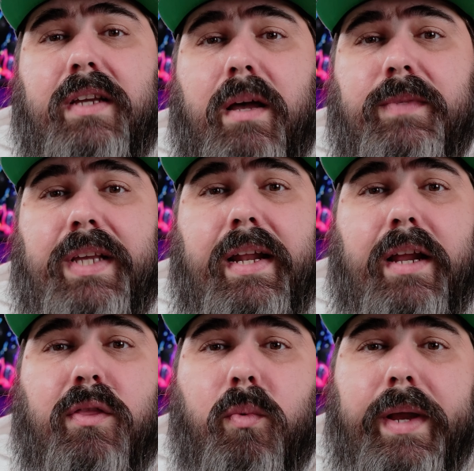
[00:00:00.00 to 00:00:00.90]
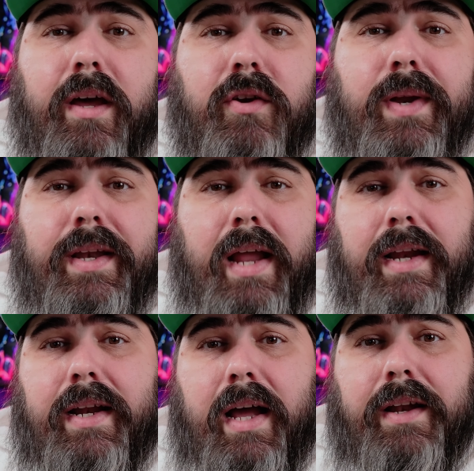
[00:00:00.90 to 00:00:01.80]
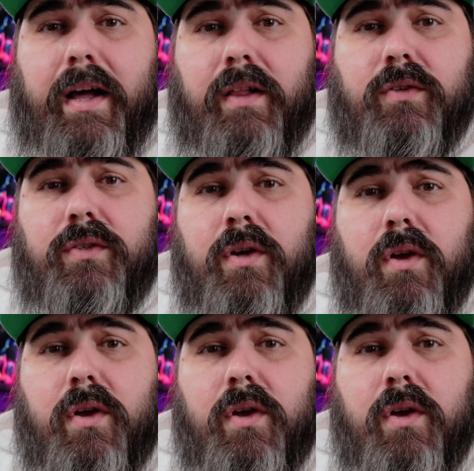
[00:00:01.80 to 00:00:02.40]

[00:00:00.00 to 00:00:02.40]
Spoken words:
comes in at $399,